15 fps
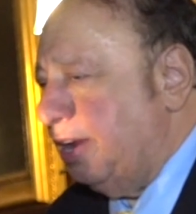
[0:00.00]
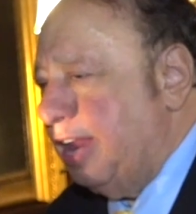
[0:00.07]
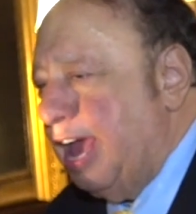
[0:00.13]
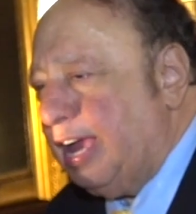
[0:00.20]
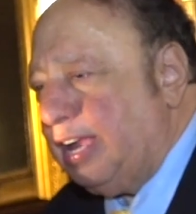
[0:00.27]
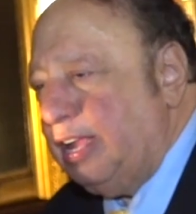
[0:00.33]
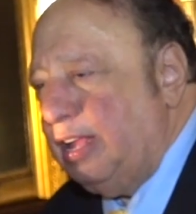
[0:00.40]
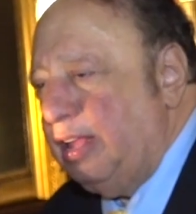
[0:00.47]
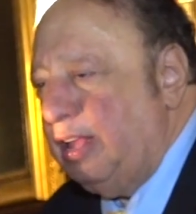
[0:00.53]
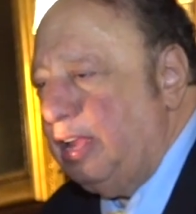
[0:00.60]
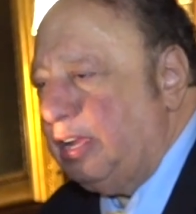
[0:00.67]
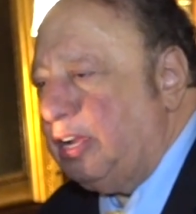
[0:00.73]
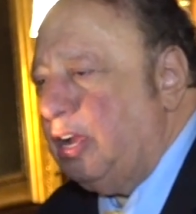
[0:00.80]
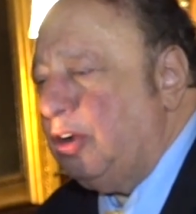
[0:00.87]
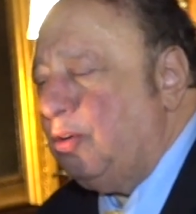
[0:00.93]

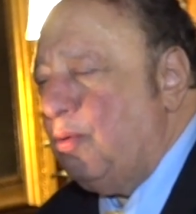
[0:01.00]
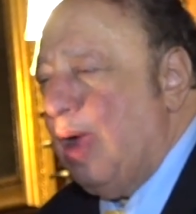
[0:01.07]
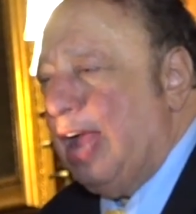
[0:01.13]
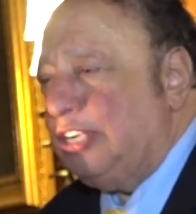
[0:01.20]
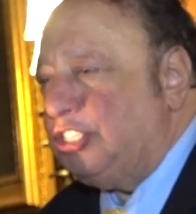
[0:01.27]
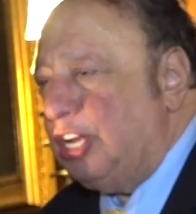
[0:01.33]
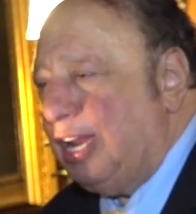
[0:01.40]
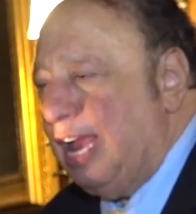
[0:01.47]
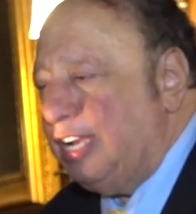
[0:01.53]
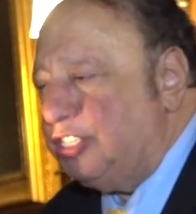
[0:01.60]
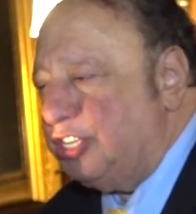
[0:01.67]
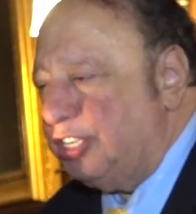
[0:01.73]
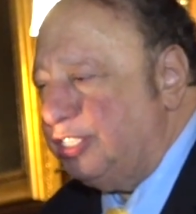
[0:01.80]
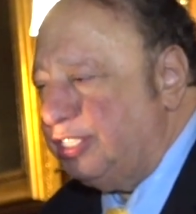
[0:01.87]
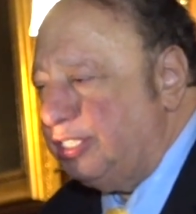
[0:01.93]
Rick,
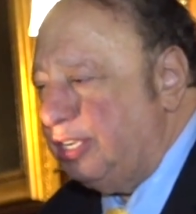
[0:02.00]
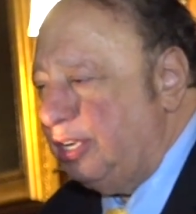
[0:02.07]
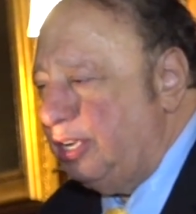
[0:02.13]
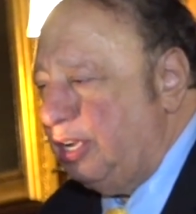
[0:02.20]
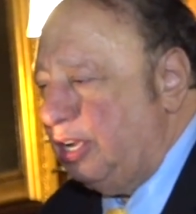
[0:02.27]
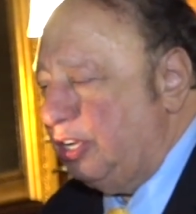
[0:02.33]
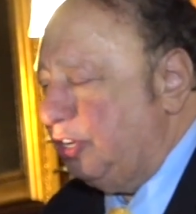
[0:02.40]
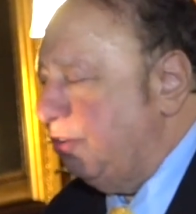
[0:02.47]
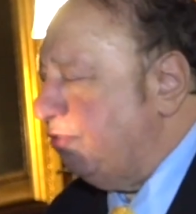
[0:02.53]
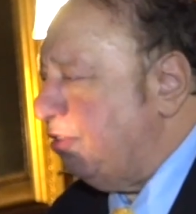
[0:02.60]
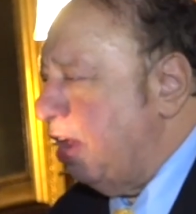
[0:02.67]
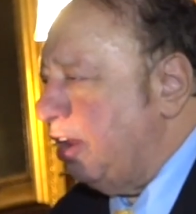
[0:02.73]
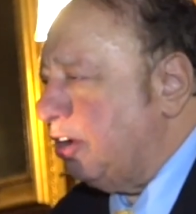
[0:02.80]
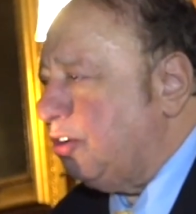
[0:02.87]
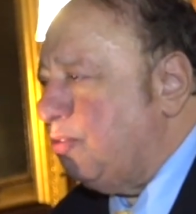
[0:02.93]
congratulations, you've
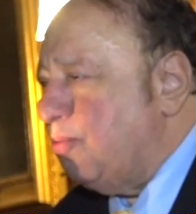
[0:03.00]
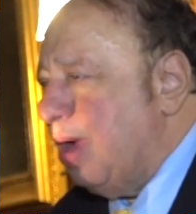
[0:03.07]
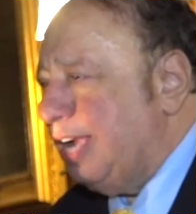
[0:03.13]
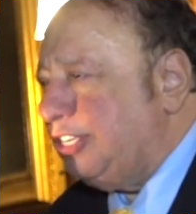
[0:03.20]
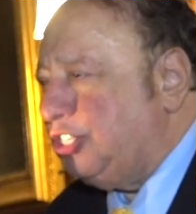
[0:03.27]
done a great